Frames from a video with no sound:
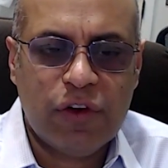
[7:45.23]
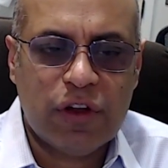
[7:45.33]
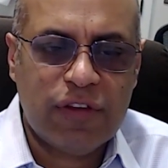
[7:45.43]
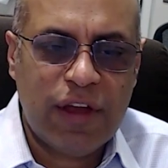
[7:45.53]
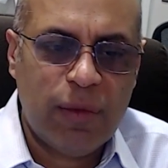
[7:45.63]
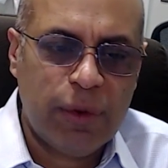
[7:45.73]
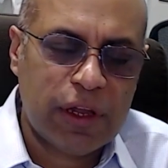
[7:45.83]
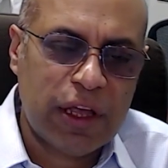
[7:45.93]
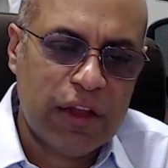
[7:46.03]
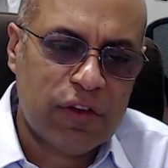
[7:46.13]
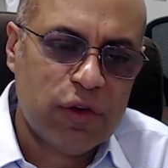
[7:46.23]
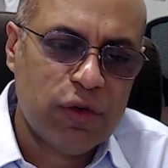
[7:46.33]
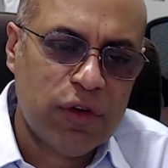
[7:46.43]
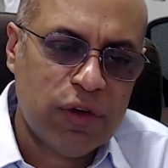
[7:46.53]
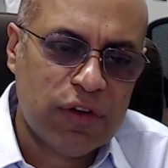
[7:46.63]
for example, gets
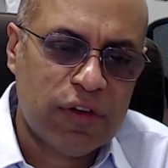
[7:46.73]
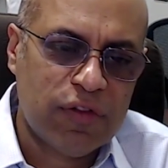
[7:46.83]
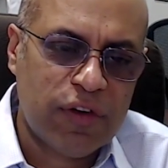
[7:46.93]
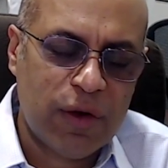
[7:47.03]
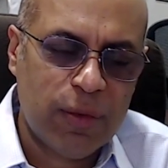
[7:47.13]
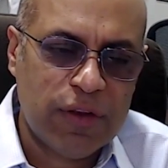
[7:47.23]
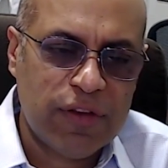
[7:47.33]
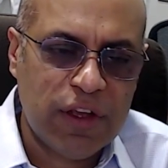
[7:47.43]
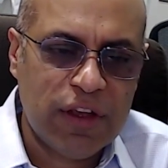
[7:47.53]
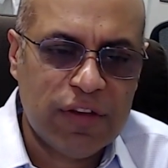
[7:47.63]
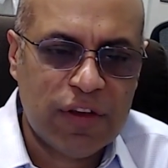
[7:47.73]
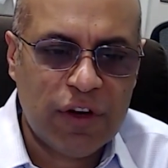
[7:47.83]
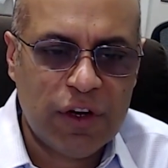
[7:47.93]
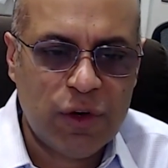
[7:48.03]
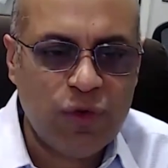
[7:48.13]
2 units of RBCs
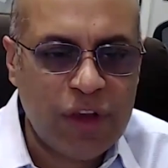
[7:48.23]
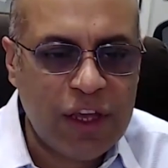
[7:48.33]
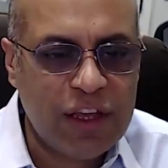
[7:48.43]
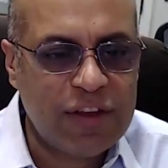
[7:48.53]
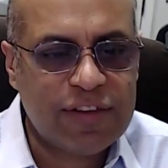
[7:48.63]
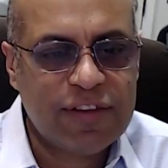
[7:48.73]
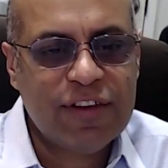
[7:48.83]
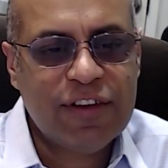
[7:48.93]
every 2 weeks,